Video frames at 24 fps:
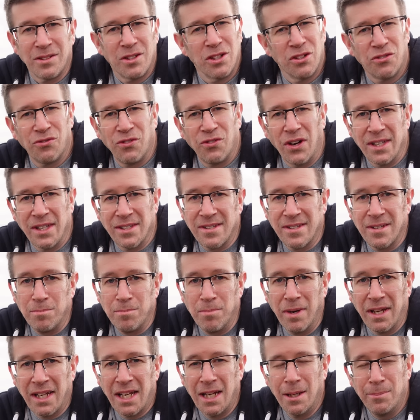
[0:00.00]
just fancied
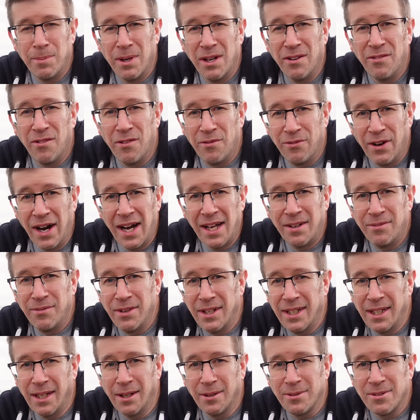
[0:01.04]
making a bit of a van
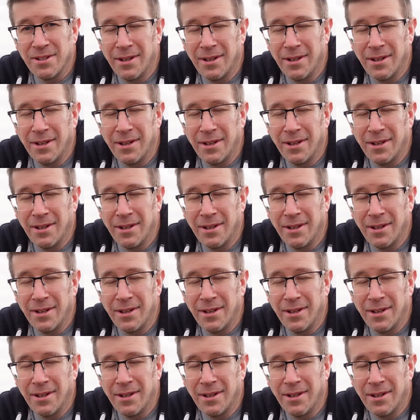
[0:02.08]
video